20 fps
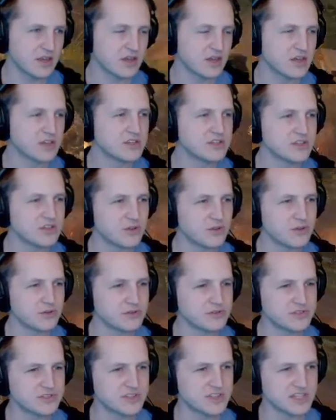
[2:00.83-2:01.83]
So
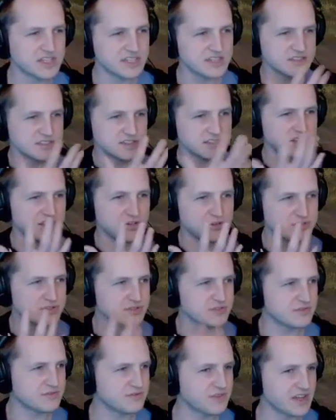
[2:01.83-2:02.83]
those things, those
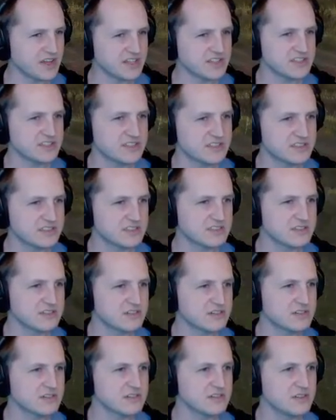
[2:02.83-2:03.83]
face
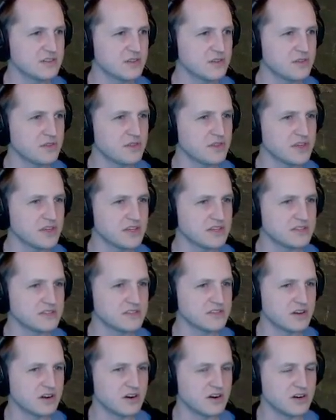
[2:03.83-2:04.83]
things
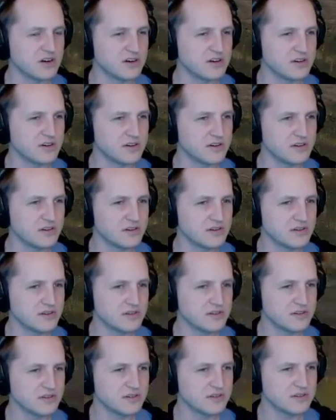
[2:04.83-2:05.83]
are
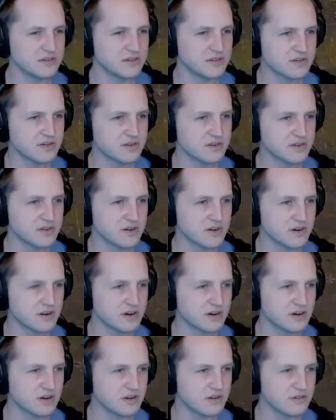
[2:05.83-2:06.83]

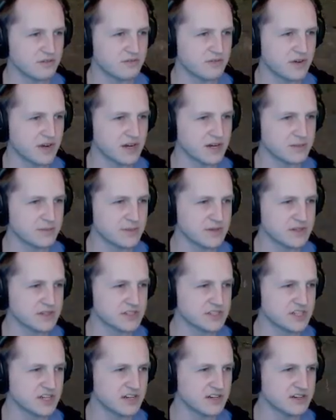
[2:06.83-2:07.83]
called fire monk
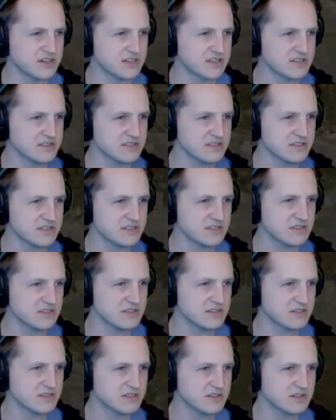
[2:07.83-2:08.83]
chariots.
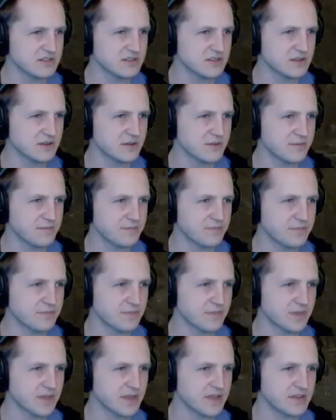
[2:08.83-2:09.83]

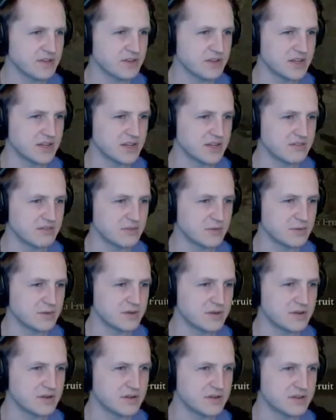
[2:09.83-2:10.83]
And you can give them
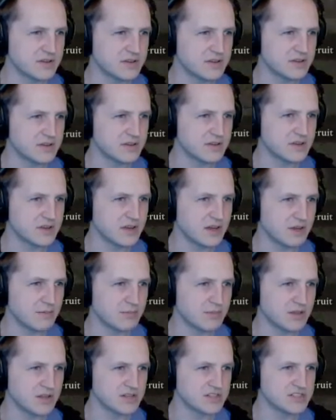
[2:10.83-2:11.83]
a
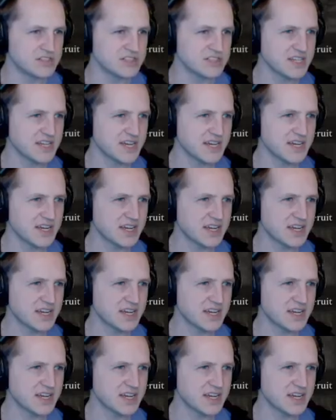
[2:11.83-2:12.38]
plunge attack.